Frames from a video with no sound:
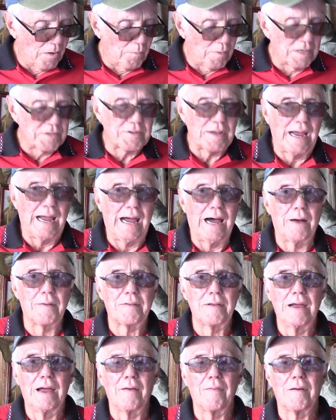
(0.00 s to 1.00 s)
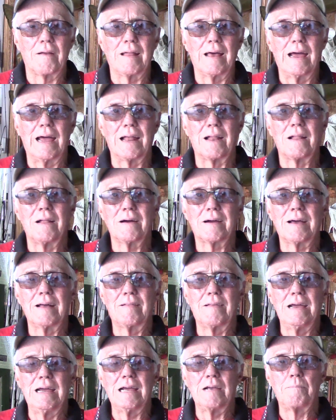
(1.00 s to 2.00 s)
was out the other day. Look
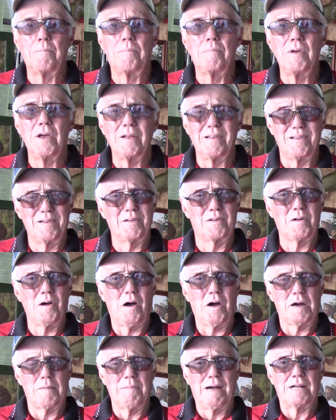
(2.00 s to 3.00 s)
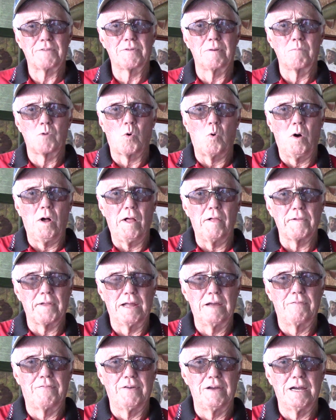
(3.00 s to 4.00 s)
at these. You talk about some
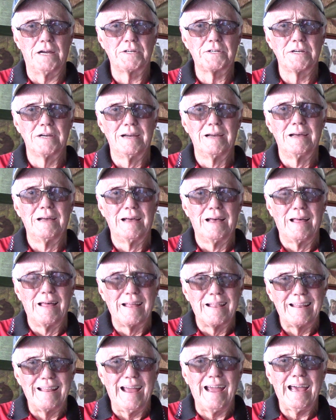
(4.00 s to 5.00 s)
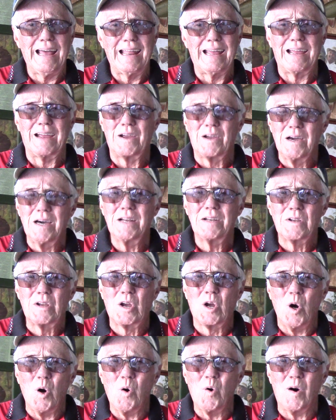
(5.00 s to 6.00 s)
quality fish. Danny, good
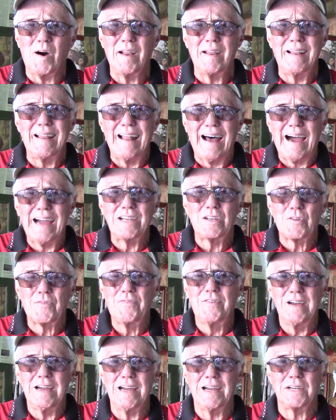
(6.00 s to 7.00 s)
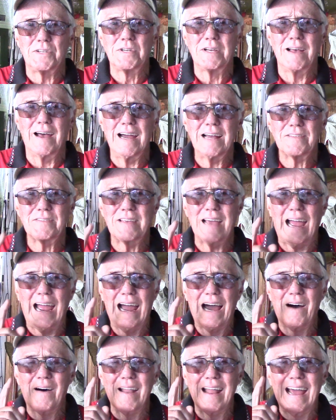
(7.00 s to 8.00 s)
going. Nice fish. That's
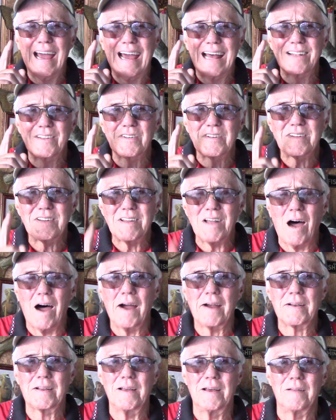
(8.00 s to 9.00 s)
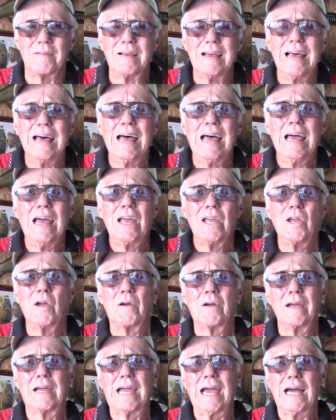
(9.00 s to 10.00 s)
out at Stockton. You
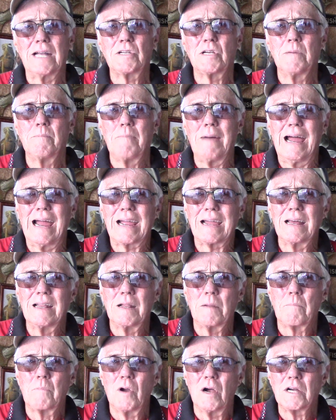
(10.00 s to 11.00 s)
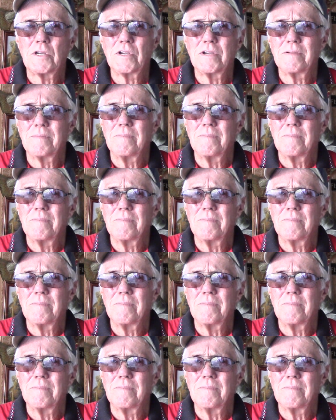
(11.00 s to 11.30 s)
can catch them back in the brush,